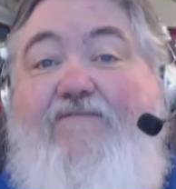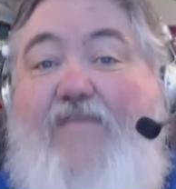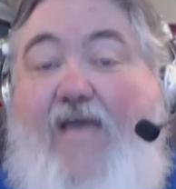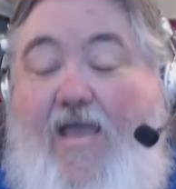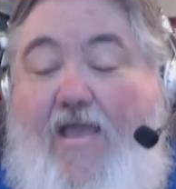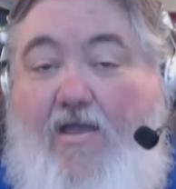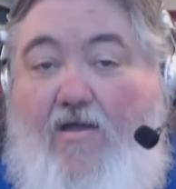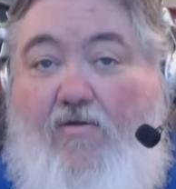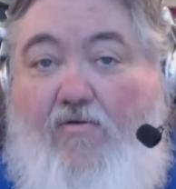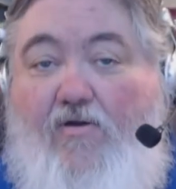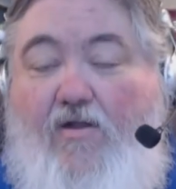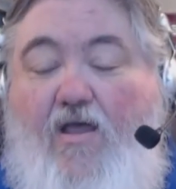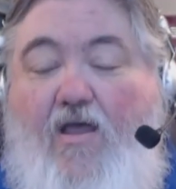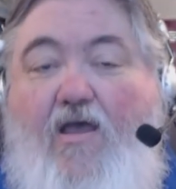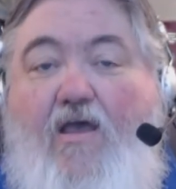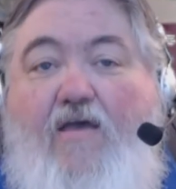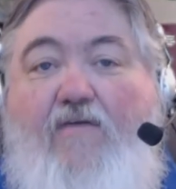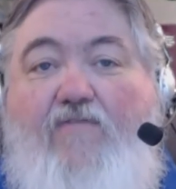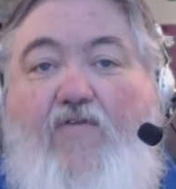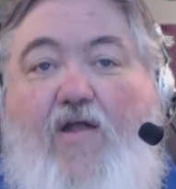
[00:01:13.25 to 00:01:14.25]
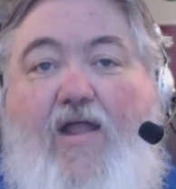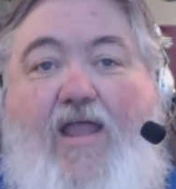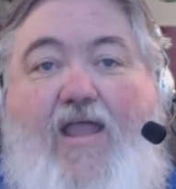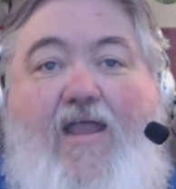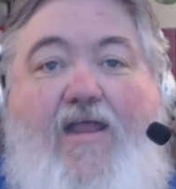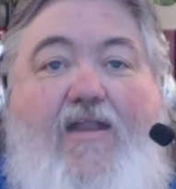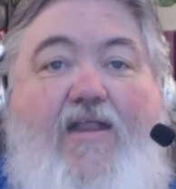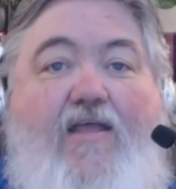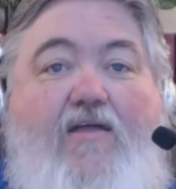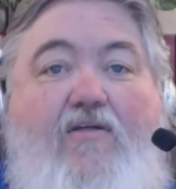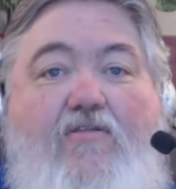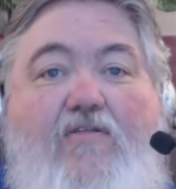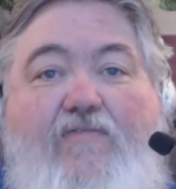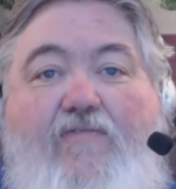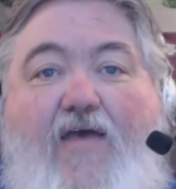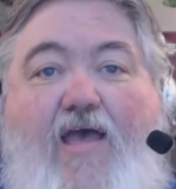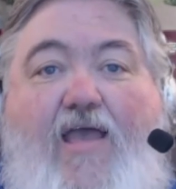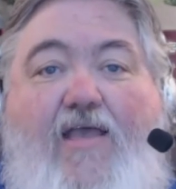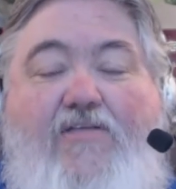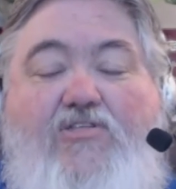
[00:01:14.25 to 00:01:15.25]
found for a handheld
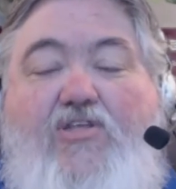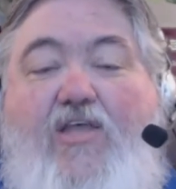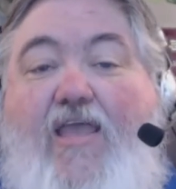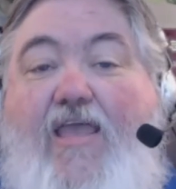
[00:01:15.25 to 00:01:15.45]
device,